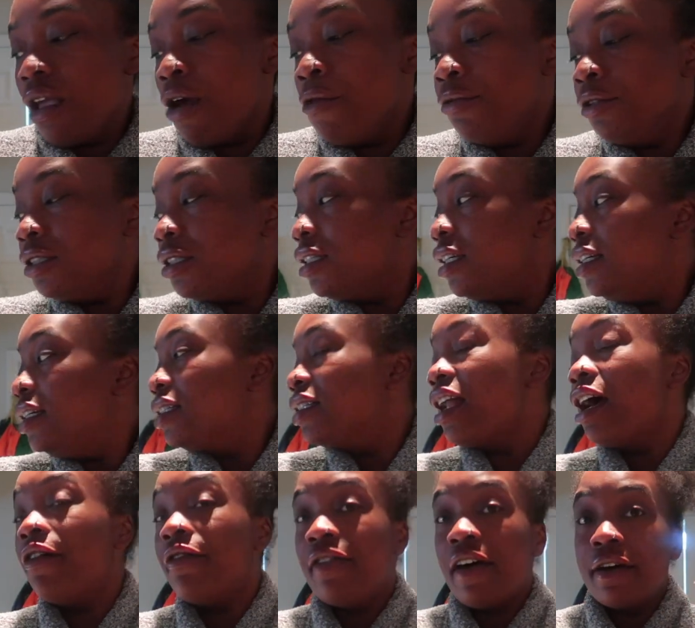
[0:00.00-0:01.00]
we'll see. It's
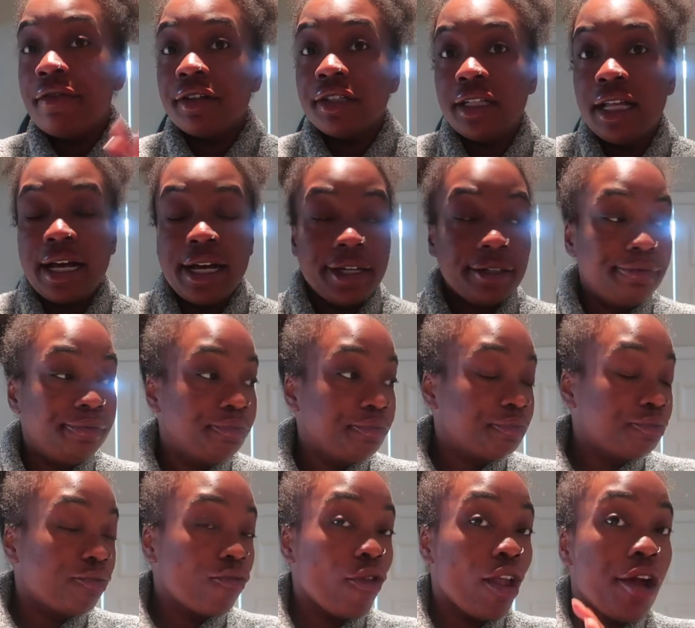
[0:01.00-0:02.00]
now five o'clock,
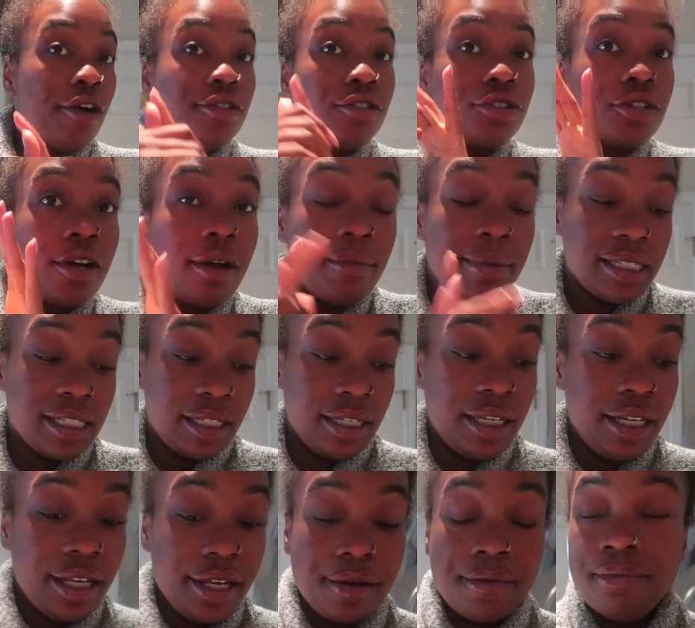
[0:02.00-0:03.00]
so I'm about to
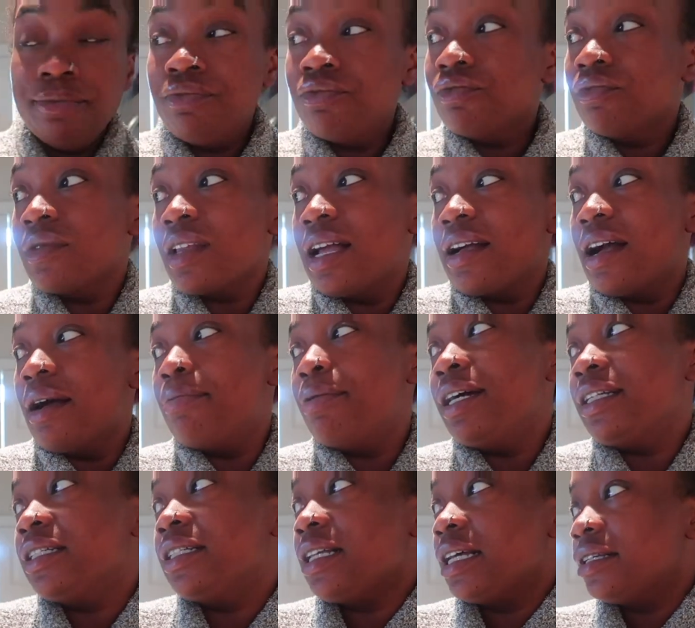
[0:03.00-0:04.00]
eat. I got
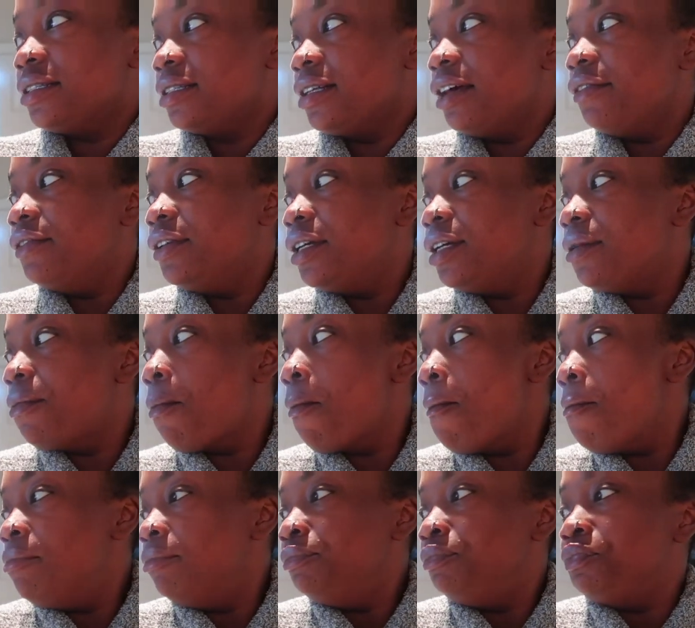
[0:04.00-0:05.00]
practice at seven.
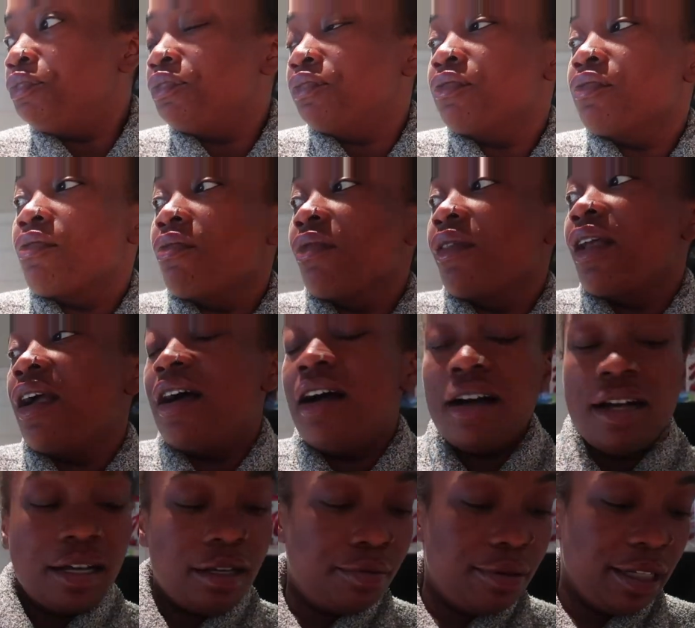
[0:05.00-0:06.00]

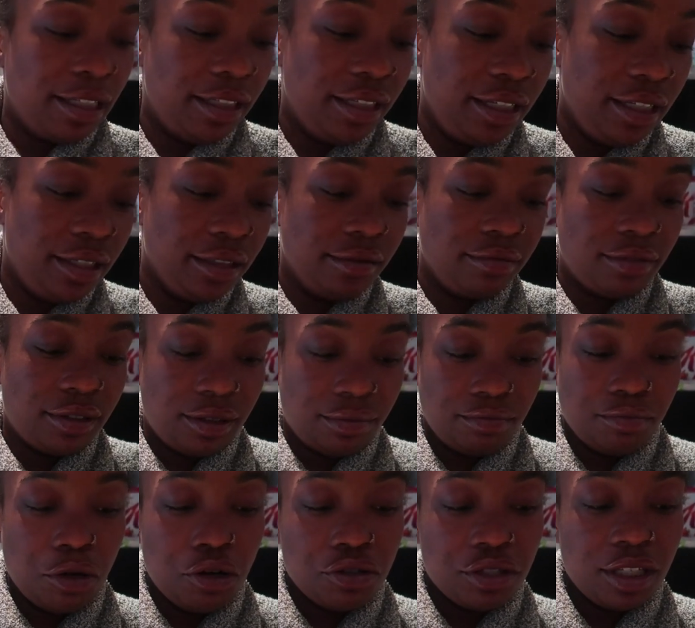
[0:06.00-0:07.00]
I'll probably eat
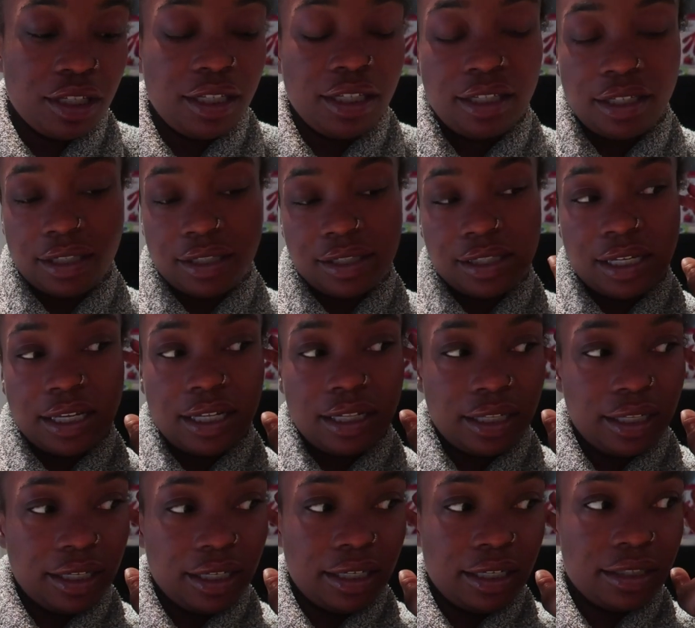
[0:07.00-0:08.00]
most of this and
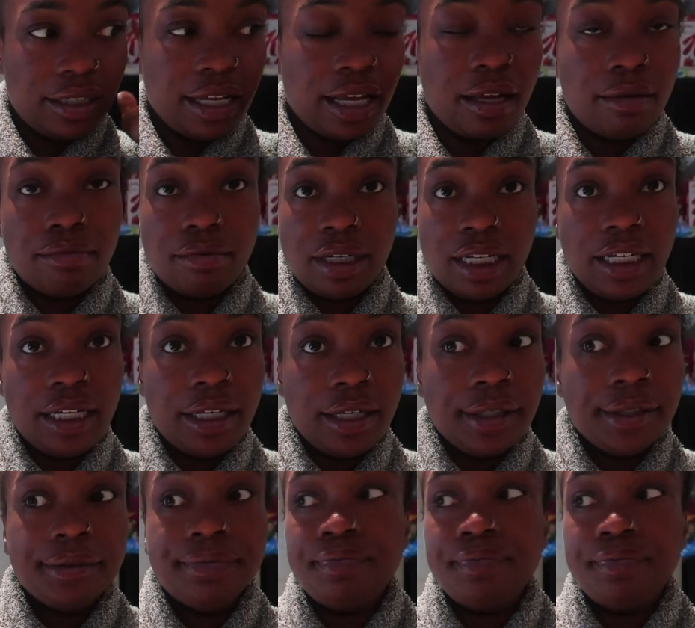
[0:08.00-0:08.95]
then take a break,